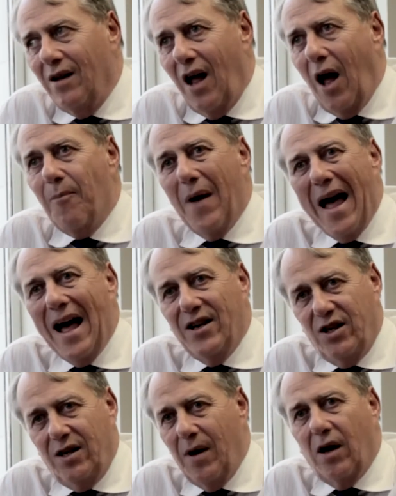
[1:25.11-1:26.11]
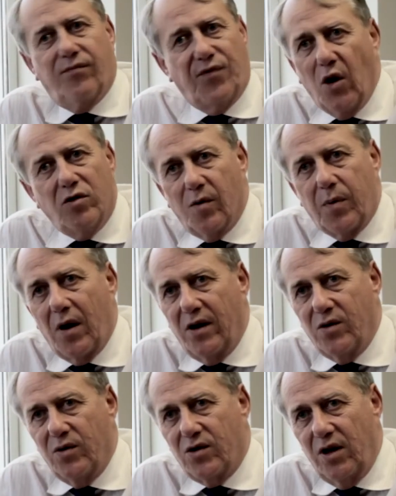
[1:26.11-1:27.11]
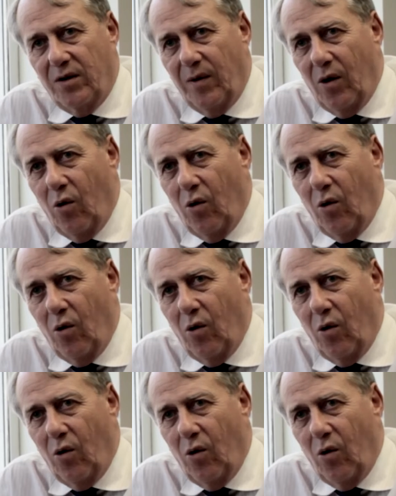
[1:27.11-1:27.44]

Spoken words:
a bad email, don't reply to it straight away.